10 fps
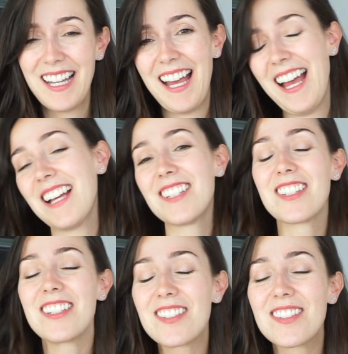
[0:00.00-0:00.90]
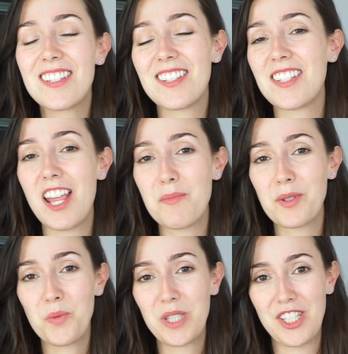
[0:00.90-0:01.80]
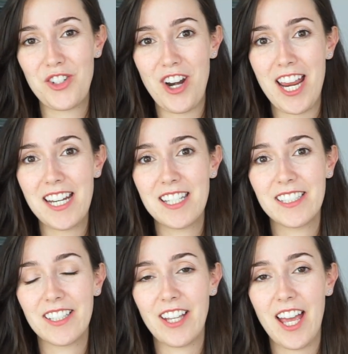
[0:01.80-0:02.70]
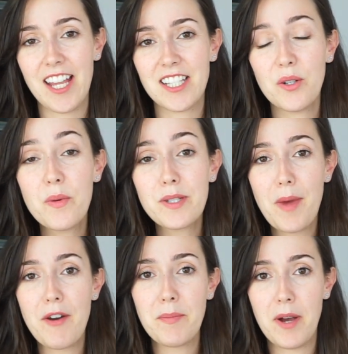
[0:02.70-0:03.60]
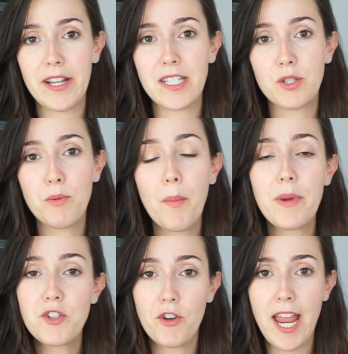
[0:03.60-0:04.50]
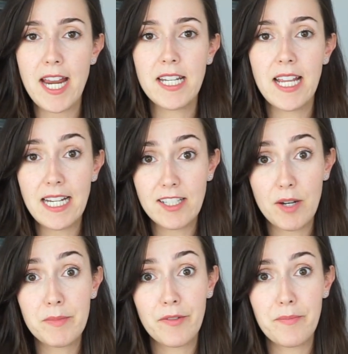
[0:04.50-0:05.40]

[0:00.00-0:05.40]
And it's the same as wanna trade, okay? So always bear in mind, swap and trade in terms of